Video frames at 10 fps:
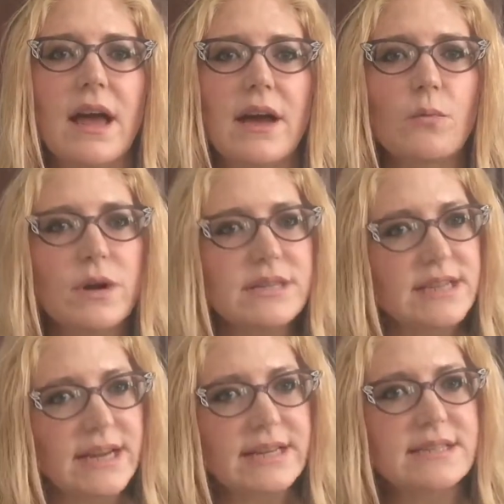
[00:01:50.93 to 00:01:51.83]
and what
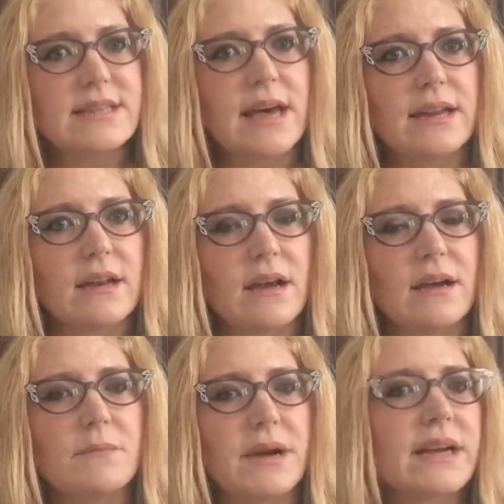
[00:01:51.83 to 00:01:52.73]
decks that uh,
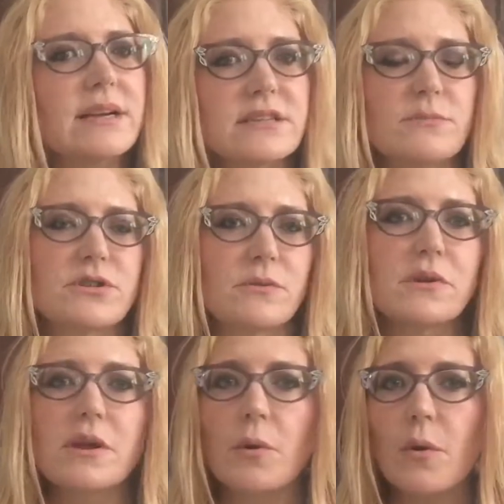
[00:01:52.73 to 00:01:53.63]
my customers are
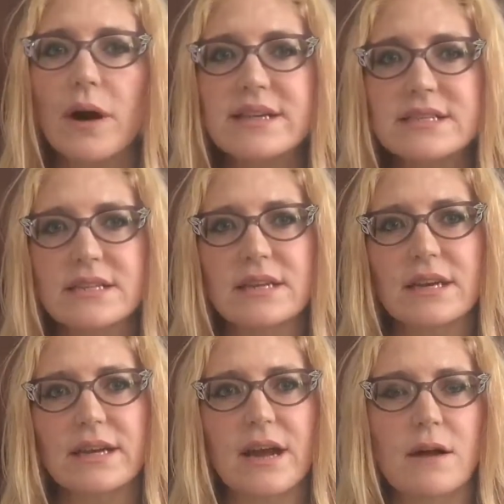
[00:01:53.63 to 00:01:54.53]
really requesting
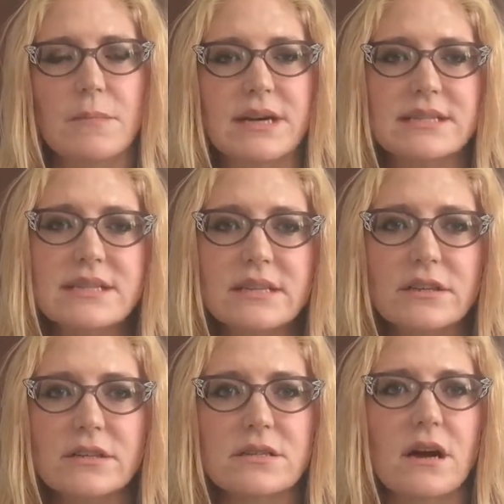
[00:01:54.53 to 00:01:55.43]
and how my
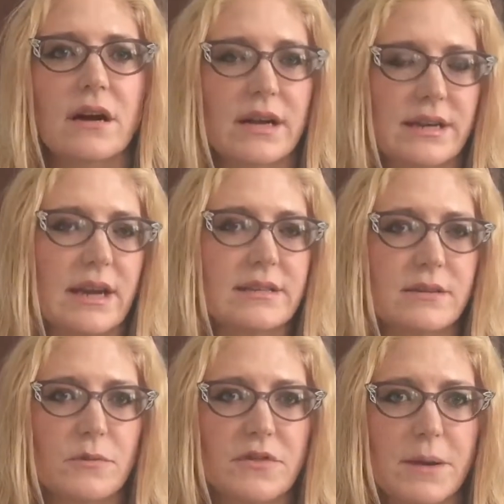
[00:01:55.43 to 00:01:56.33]
sitters are connecting
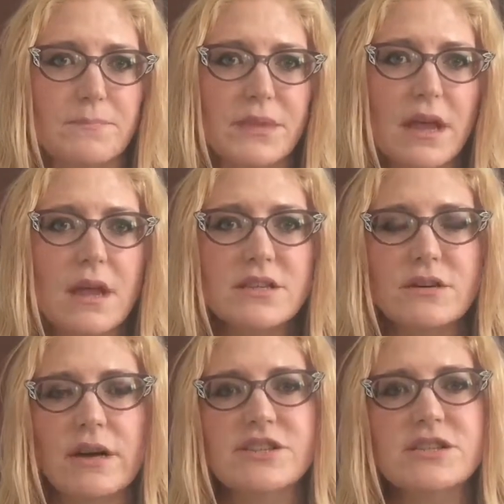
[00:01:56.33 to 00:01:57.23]
with them. So
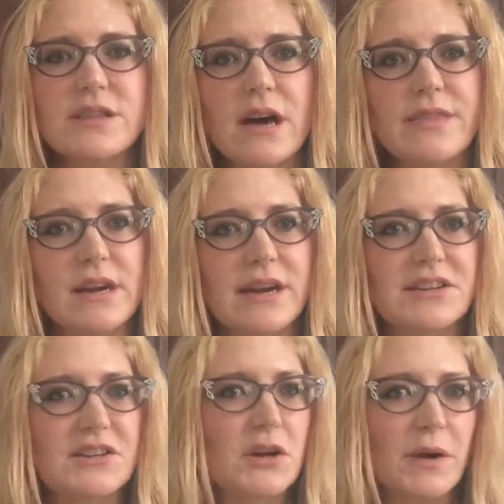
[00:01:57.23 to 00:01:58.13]
I just thought that I'd
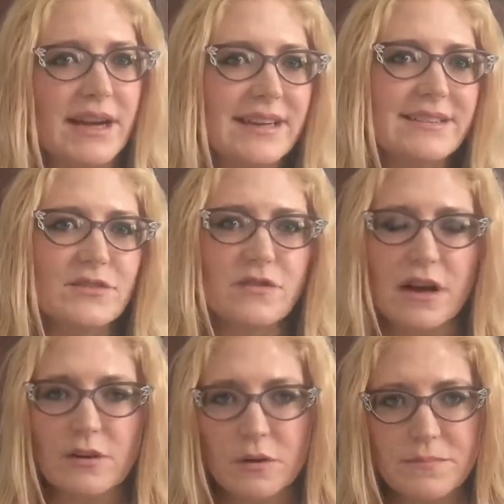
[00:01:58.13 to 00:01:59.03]
go ahead and
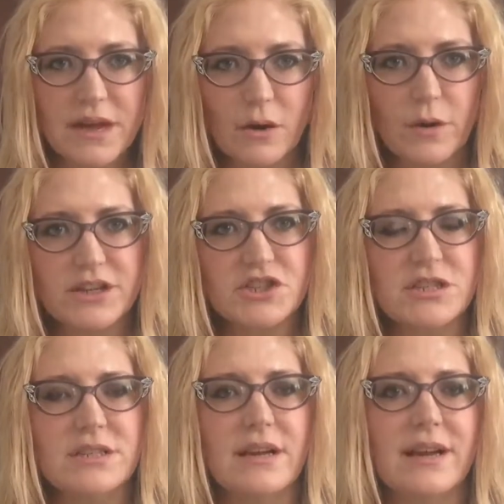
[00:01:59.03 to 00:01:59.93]
follow up that
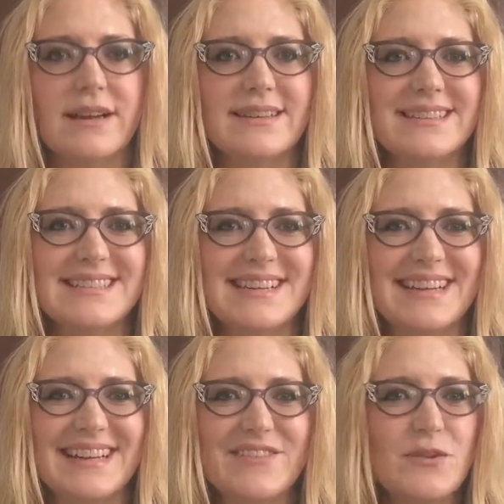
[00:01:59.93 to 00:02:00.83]
question. And uh,
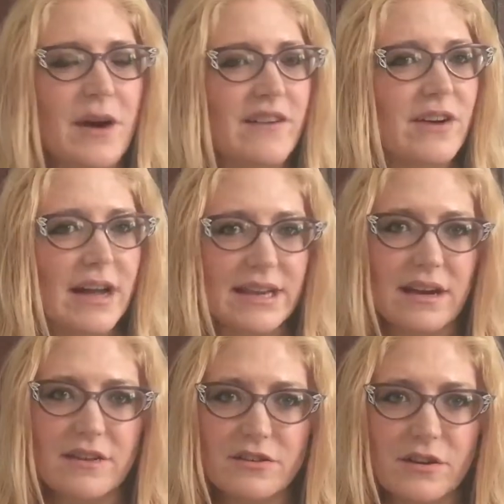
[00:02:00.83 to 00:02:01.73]
if you have any
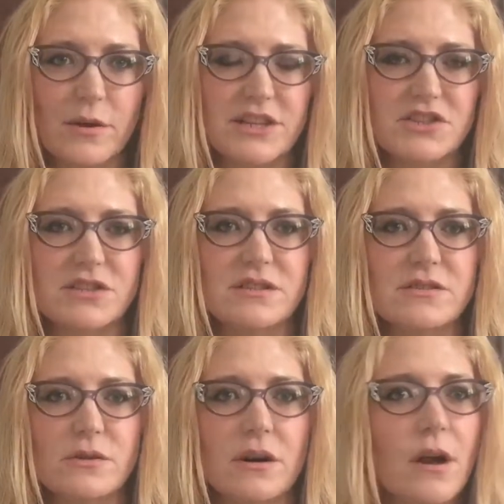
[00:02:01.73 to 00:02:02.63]
other questions
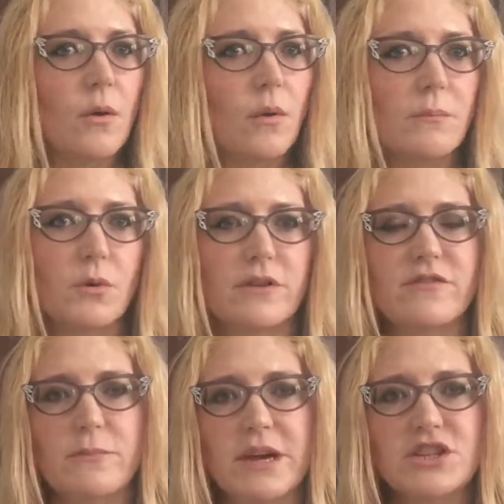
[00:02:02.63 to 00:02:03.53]
or want more
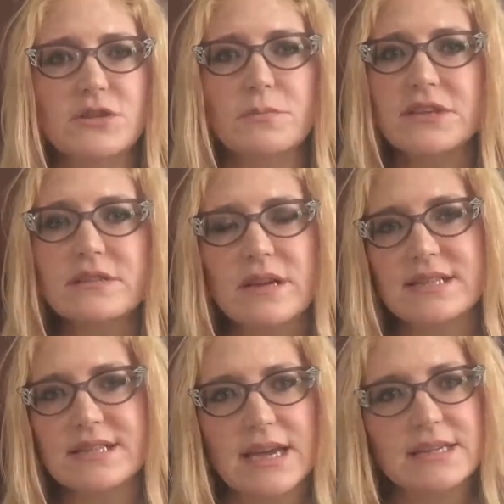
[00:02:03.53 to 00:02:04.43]
information, please don't
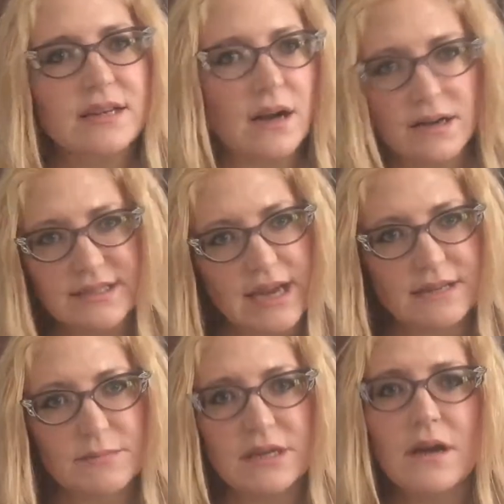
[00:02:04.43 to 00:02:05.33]
hesitate to contact
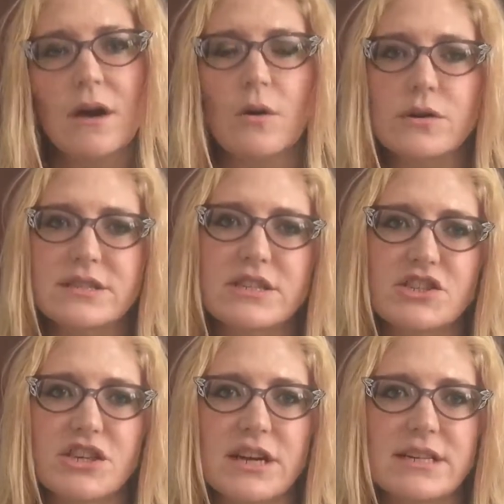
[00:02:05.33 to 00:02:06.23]
me or
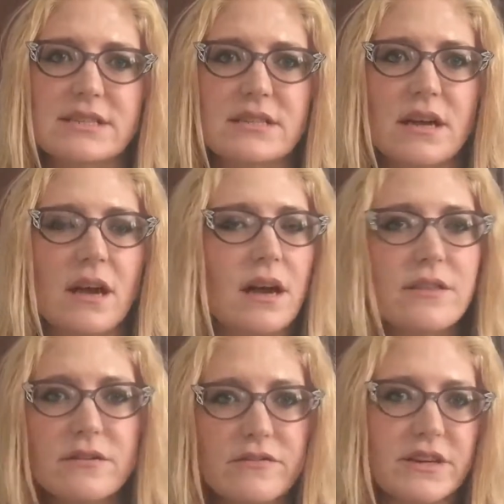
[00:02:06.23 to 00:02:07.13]
suggest
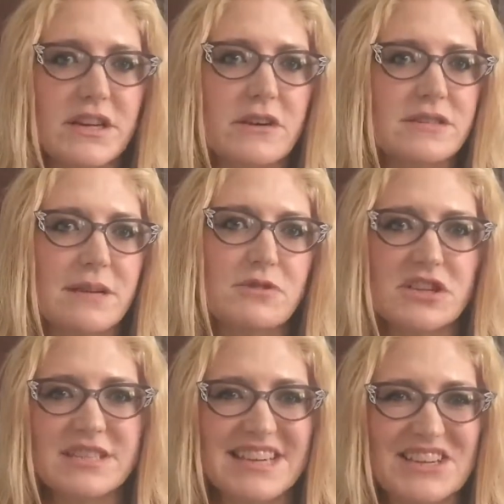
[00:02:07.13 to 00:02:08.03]
other video
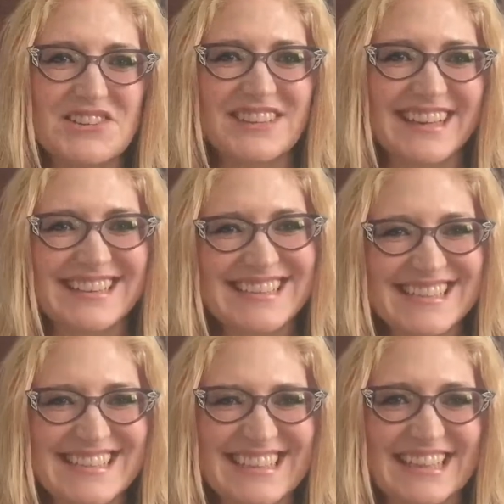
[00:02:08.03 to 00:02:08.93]
subjects that you'd like to
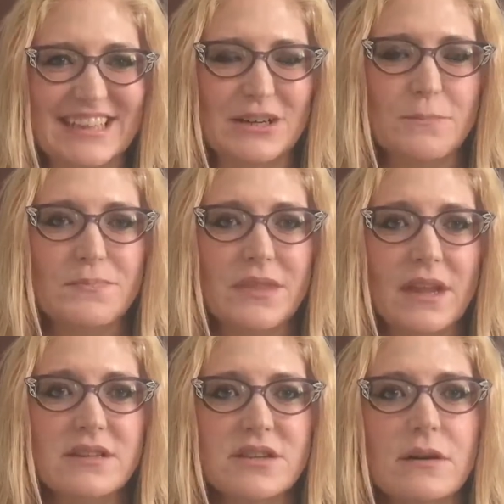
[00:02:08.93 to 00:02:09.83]
see here.
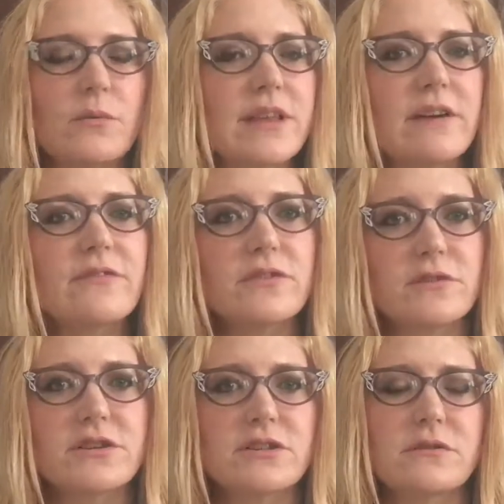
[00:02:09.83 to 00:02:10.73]
So without further
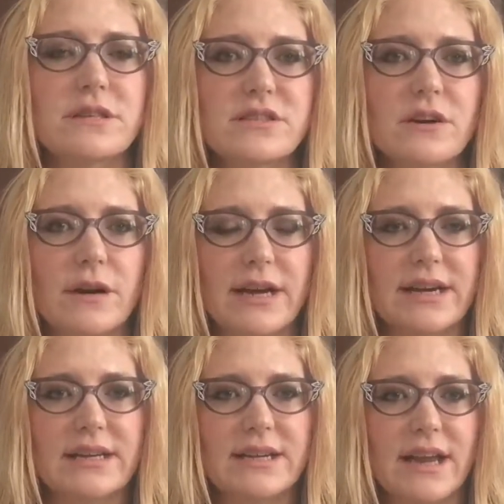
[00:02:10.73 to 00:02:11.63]
ado, let's go
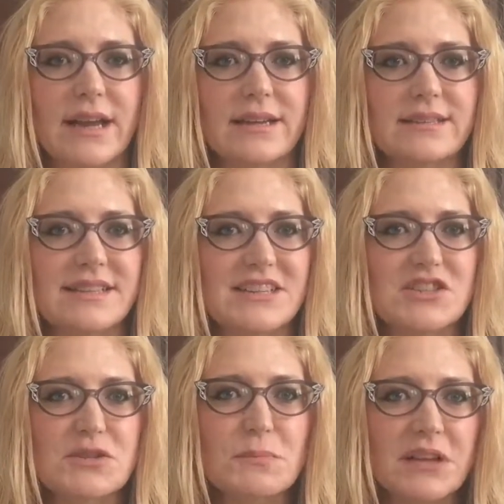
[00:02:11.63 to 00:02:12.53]
ahead and uh,
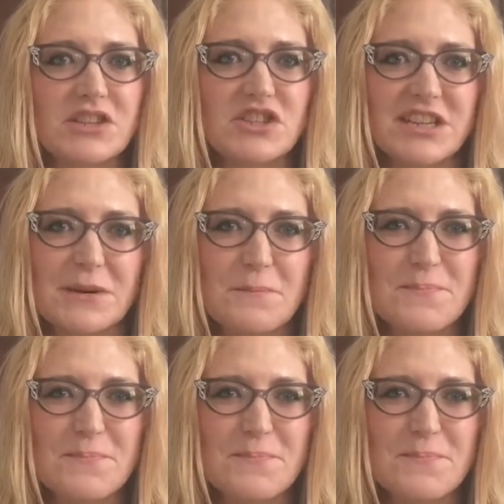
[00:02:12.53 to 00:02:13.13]
just plunge in